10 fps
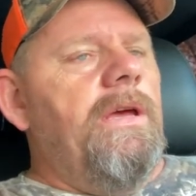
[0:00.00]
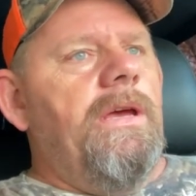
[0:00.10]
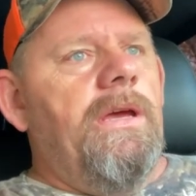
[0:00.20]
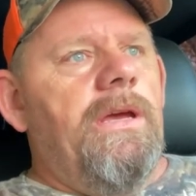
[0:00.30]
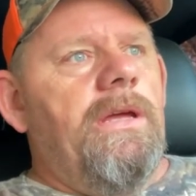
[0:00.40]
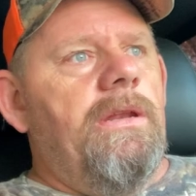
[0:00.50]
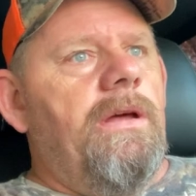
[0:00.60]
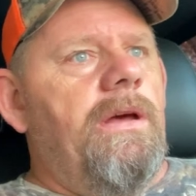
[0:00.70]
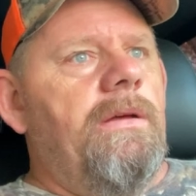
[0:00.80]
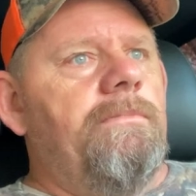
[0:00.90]
And
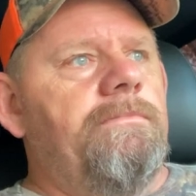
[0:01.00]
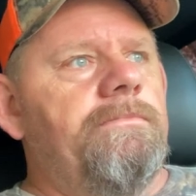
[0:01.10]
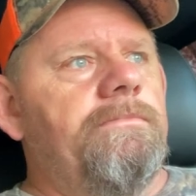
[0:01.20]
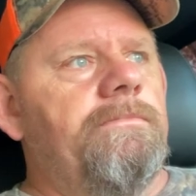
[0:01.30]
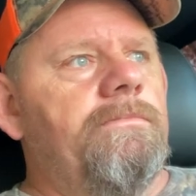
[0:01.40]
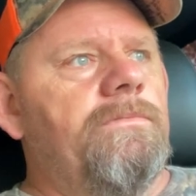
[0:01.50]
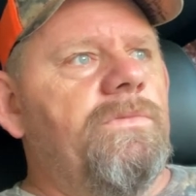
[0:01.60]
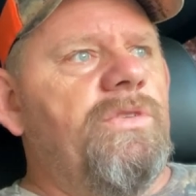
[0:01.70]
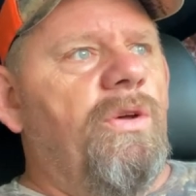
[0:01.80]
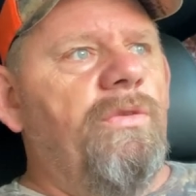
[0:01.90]

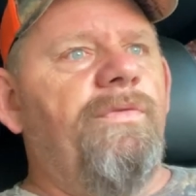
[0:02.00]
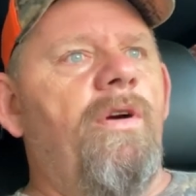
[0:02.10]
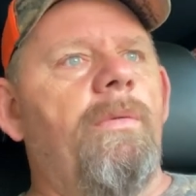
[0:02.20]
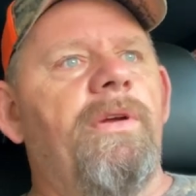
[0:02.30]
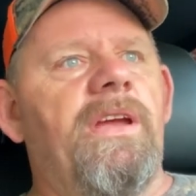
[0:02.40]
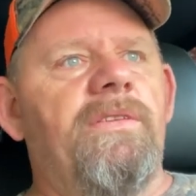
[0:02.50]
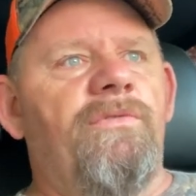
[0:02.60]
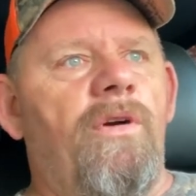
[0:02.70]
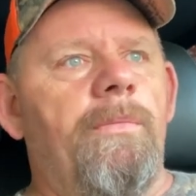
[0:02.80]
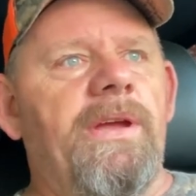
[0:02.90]
told the farmer he can
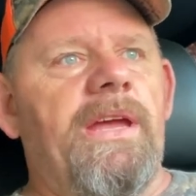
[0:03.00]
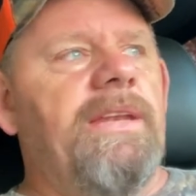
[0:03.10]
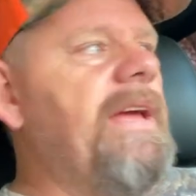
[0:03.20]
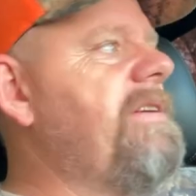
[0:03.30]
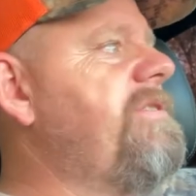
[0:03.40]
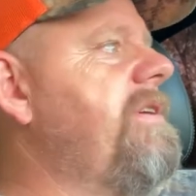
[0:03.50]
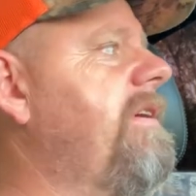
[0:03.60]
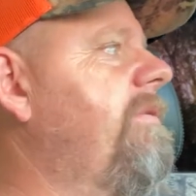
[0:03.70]
farm again next year.